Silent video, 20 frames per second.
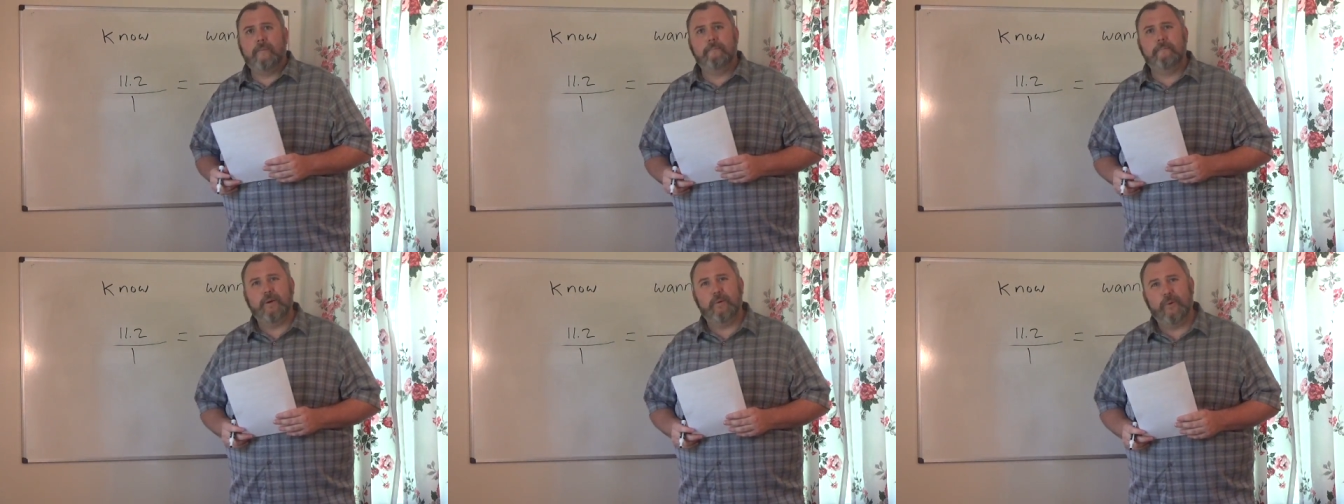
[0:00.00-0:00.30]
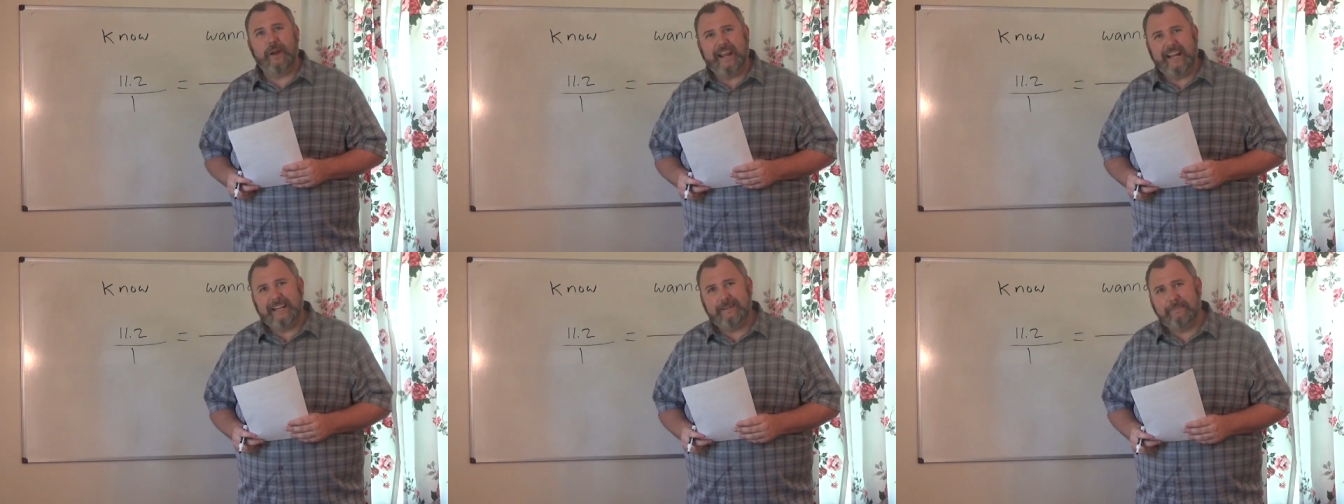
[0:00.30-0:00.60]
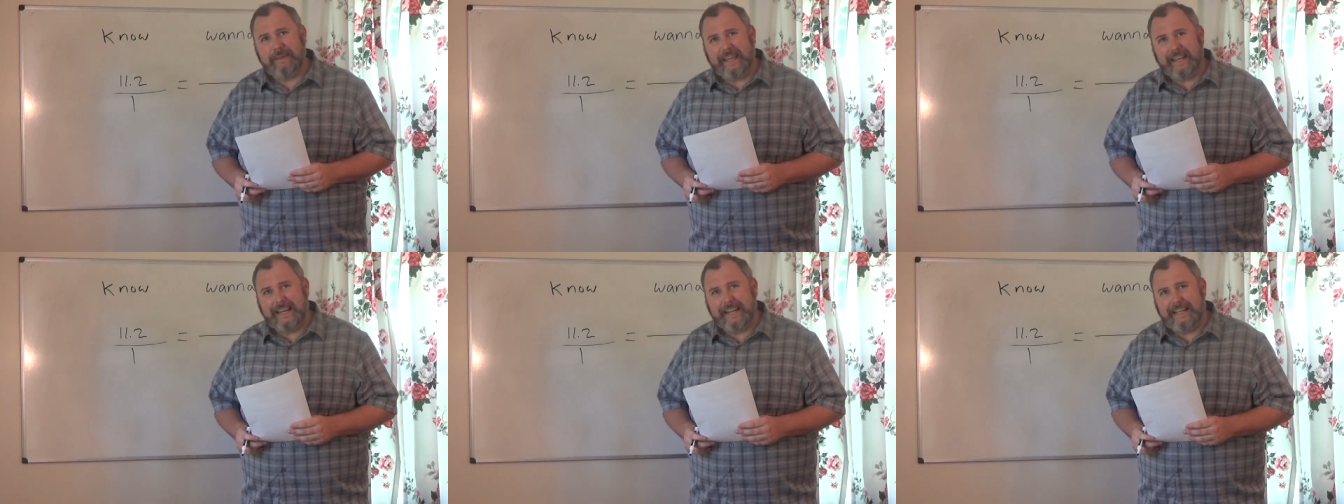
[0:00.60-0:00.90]
But wait a
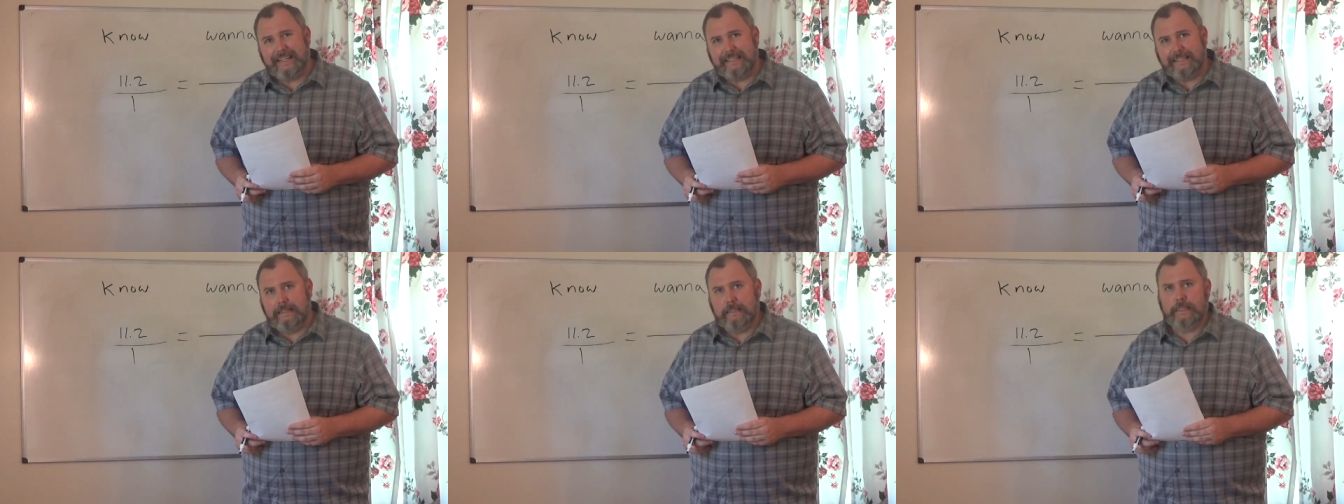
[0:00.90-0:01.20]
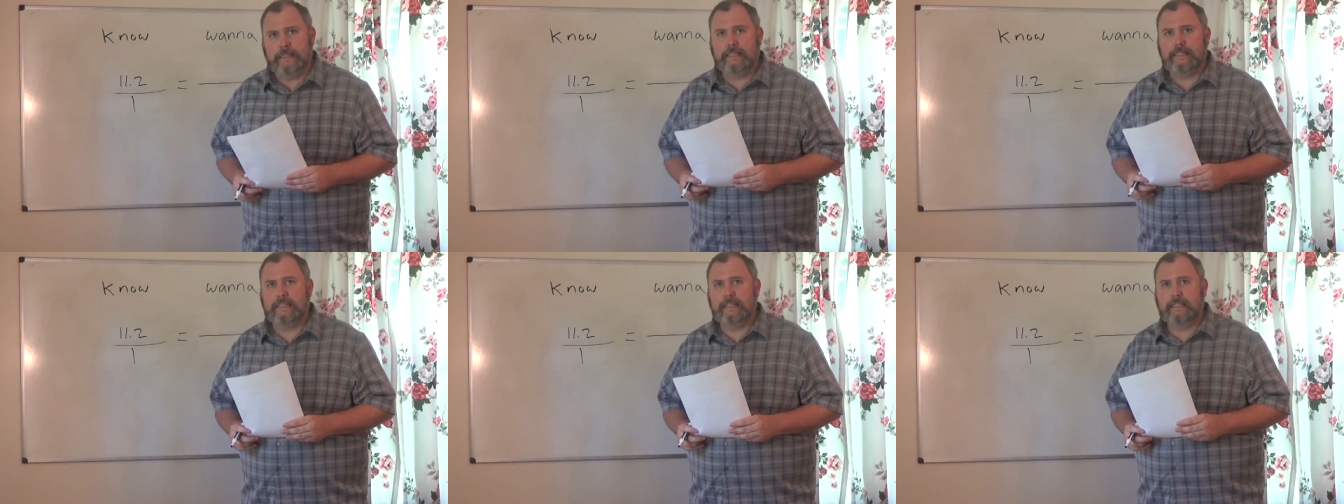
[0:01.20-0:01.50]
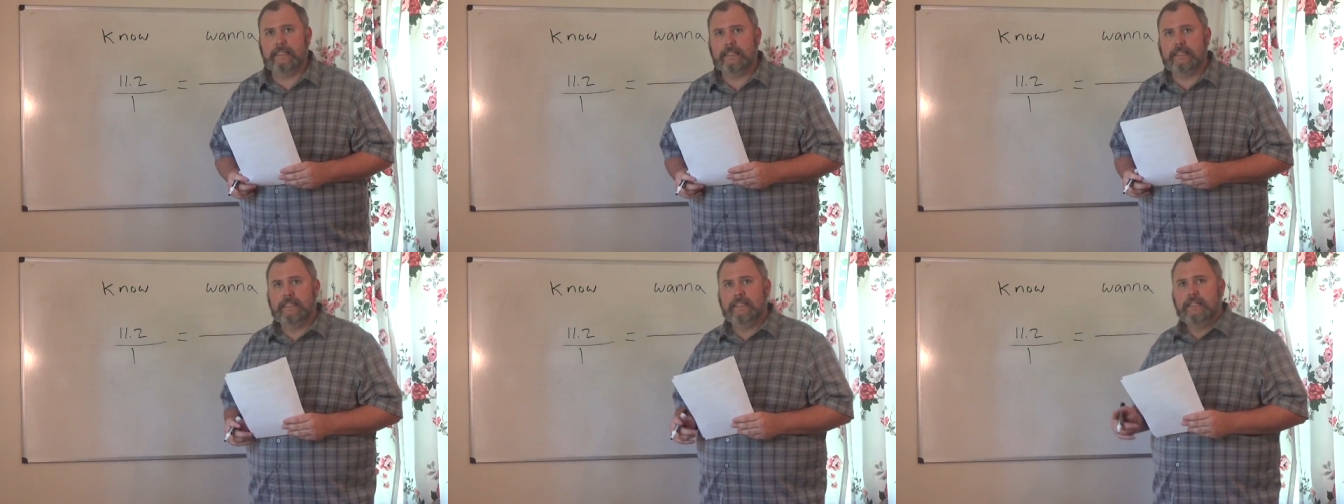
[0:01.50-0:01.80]
minute.
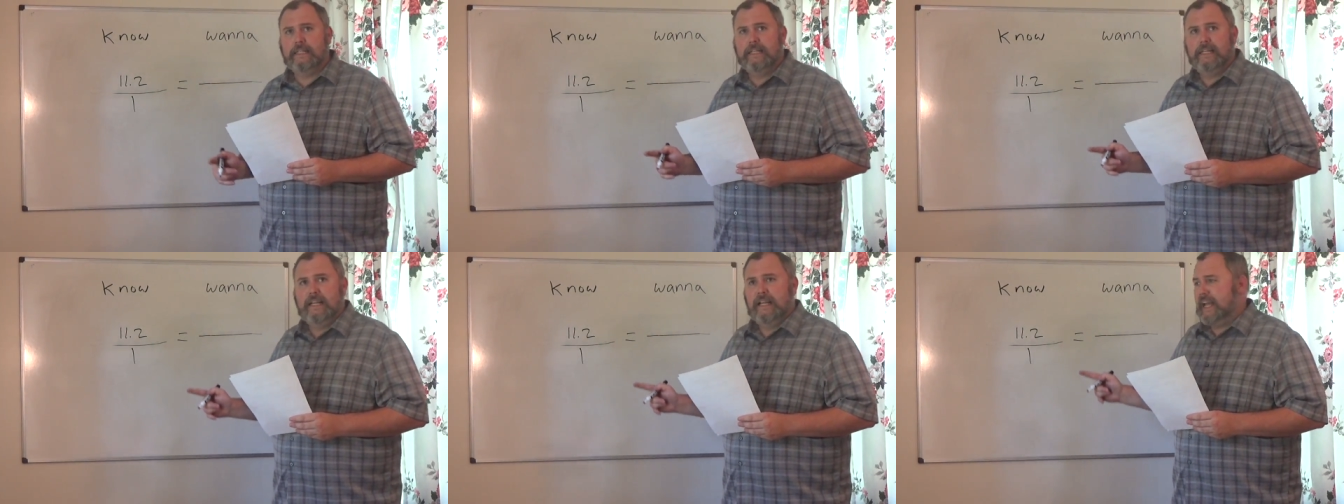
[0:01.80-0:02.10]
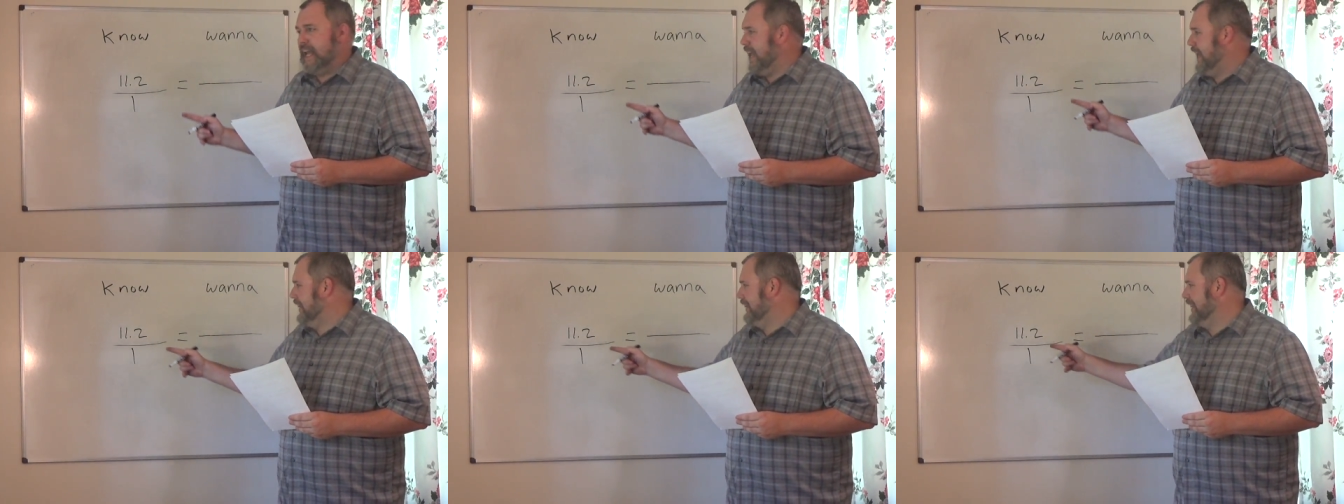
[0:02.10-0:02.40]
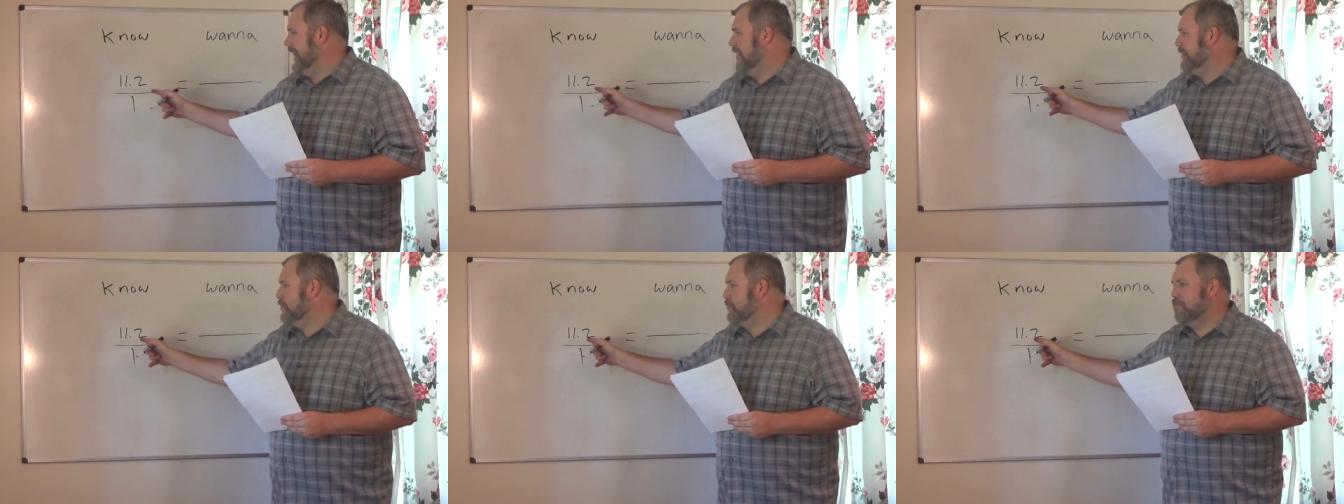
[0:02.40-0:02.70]

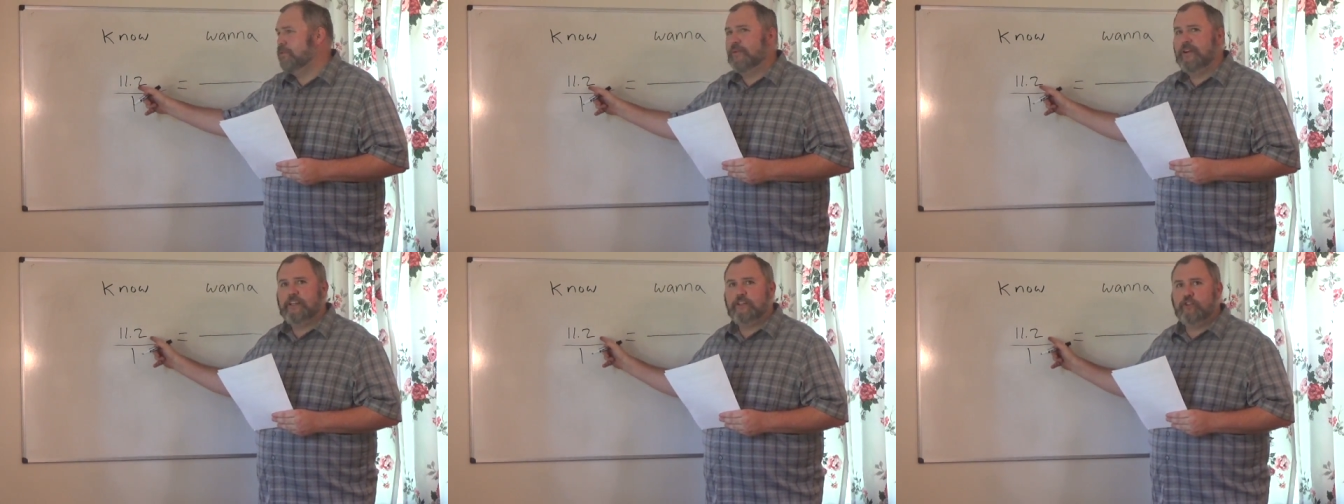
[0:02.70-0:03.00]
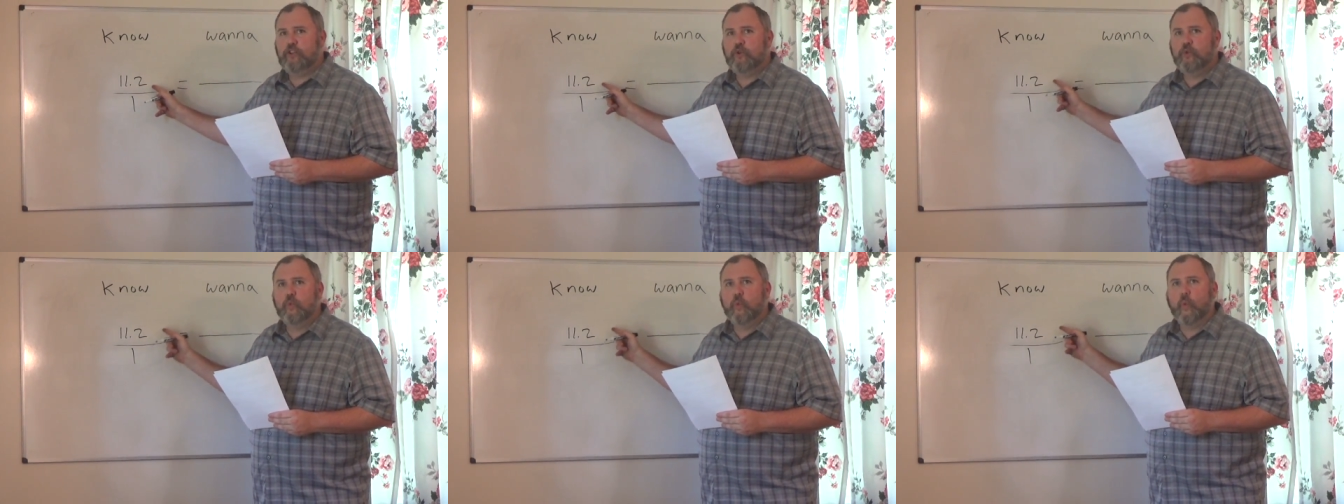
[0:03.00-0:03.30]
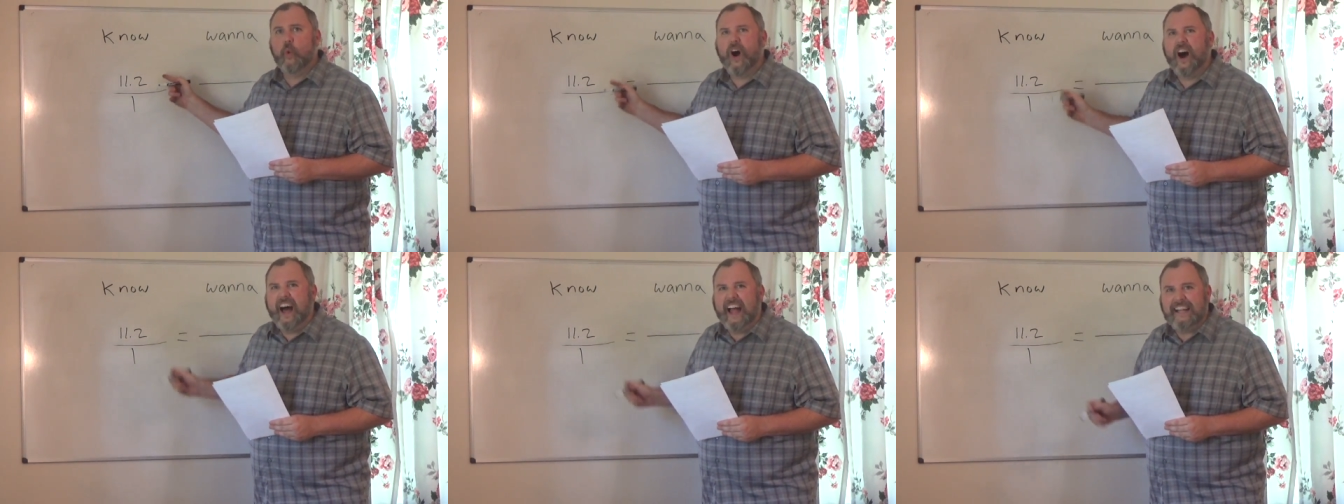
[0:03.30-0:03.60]
11.2
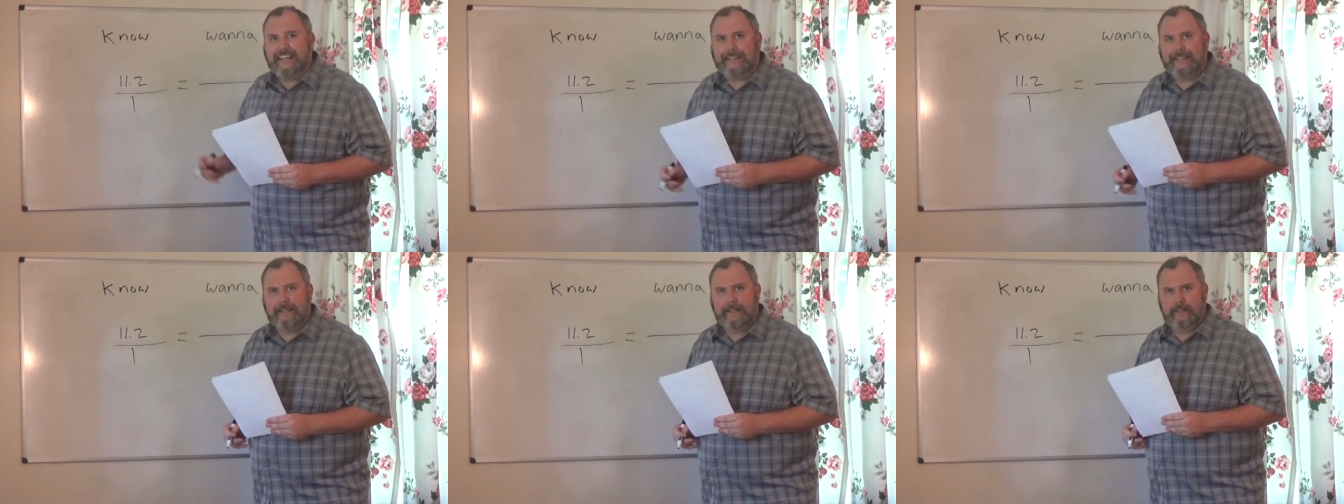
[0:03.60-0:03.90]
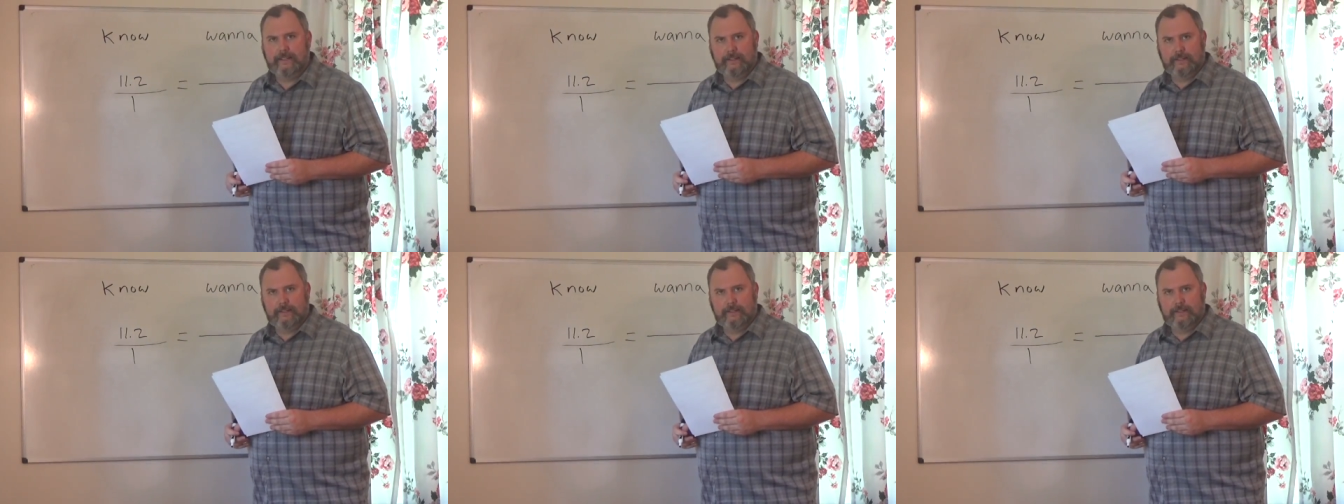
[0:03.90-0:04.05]
what?